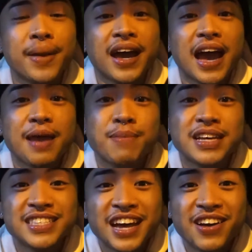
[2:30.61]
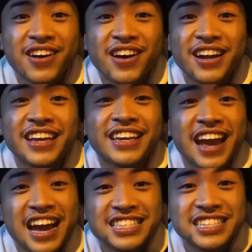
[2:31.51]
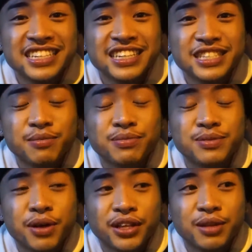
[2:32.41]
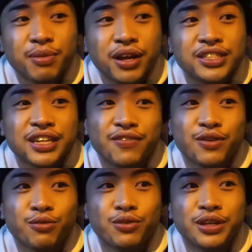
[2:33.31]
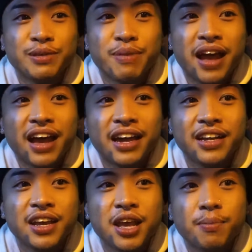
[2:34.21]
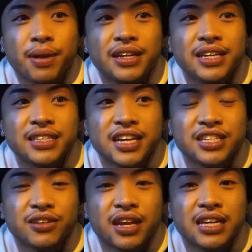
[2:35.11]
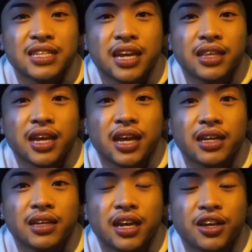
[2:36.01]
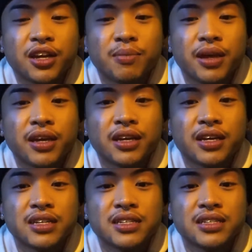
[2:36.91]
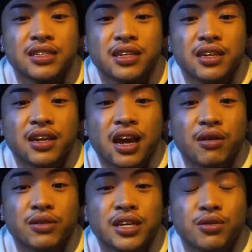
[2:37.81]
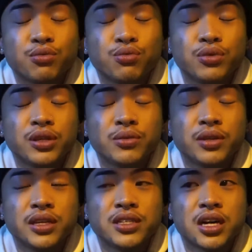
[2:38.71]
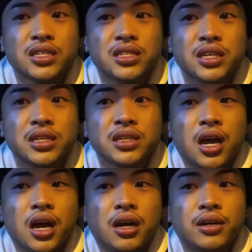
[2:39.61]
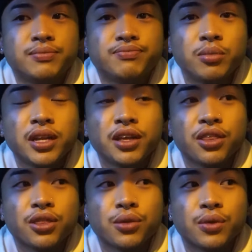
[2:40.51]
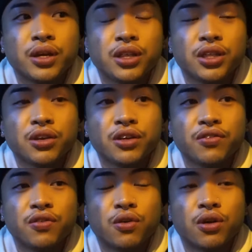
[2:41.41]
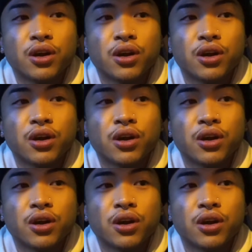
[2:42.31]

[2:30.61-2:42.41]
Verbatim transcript: But I missed out on Cassidy's birthday brunch and I feel really bad, but I did text her last night that I couldn't make it because I was like really really exhausted. Um, I'm like three thirty four.